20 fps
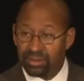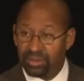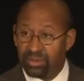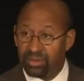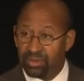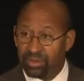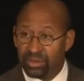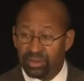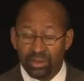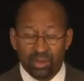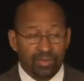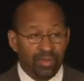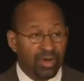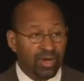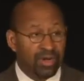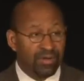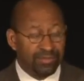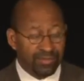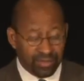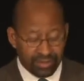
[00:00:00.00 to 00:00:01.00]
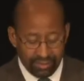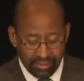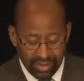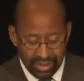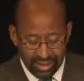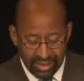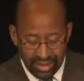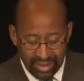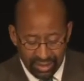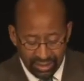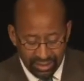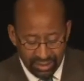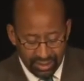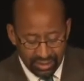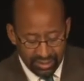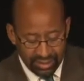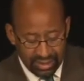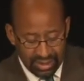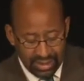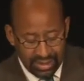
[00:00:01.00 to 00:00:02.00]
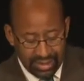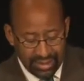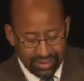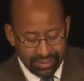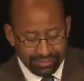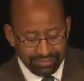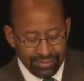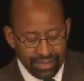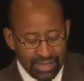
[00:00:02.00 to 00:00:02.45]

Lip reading: and you're a part of it right now here at the Hyatt.